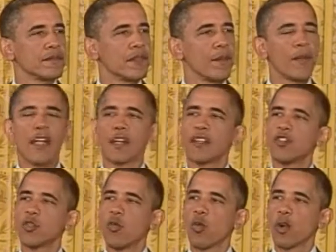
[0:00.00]

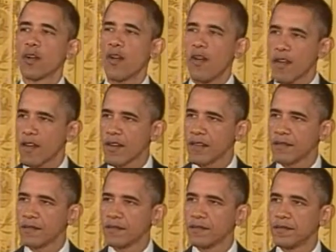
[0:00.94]
Americans who work hard,
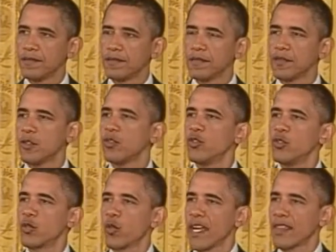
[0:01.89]
who do
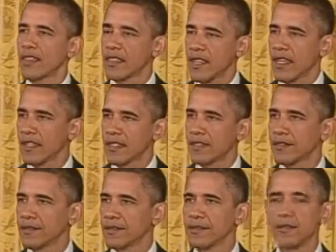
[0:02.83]
the right thing,
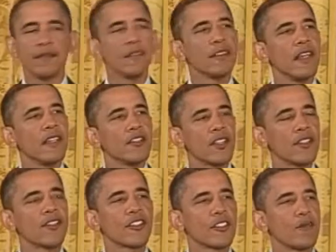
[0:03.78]
and
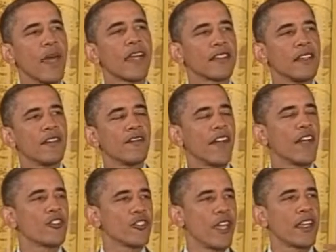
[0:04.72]
just expect a
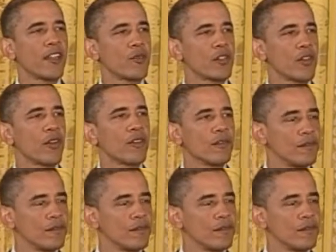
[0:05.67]
fair shake in return.